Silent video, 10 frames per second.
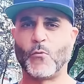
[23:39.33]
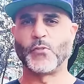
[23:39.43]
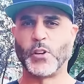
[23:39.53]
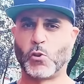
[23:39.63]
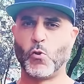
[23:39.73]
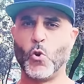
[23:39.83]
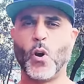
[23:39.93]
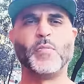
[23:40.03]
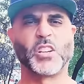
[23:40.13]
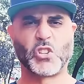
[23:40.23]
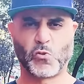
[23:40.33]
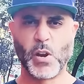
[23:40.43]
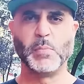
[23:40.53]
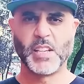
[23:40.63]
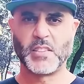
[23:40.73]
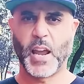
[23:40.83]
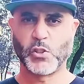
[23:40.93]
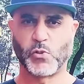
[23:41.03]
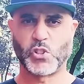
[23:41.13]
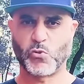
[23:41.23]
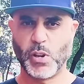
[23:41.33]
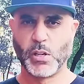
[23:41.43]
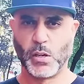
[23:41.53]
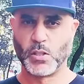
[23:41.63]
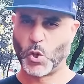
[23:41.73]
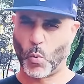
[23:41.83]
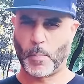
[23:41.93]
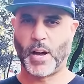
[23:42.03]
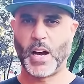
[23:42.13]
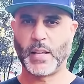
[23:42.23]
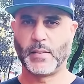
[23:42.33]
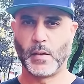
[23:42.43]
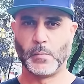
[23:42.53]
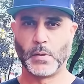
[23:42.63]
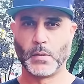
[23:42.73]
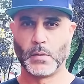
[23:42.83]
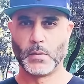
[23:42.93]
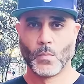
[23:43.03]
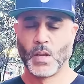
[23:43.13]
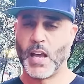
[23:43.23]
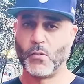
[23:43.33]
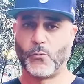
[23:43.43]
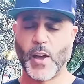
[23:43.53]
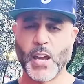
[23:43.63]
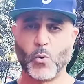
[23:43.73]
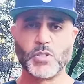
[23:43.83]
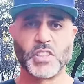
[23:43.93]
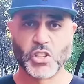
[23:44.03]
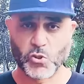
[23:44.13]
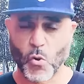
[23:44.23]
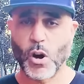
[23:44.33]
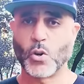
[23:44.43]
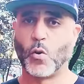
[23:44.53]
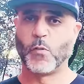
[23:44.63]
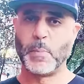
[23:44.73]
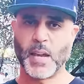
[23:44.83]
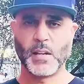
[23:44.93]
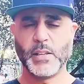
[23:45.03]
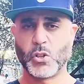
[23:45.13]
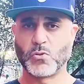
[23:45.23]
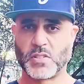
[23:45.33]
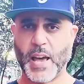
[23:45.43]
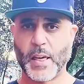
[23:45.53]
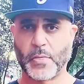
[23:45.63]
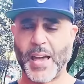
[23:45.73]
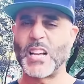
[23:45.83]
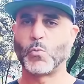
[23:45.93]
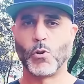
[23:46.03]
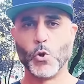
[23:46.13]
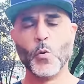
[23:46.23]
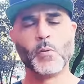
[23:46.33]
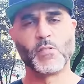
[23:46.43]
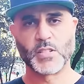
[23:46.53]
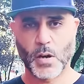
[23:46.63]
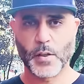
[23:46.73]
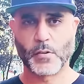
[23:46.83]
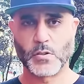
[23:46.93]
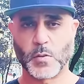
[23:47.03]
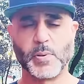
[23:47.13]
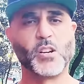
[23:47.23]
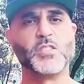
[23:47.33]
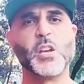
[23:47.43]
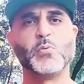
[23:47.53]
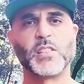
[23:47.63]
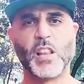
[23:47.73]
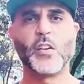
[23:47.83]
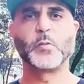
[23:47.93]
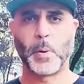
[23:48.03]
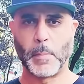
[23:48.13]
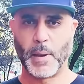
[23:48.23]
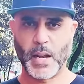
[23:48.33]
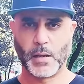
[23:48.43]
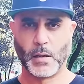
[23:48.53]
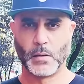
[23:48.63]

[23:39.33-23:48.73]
for the crew of extremely dangerous street hoods who were behind him. El Feo was distraught over Miguelito's death, as were numerous others, because he was loved by many.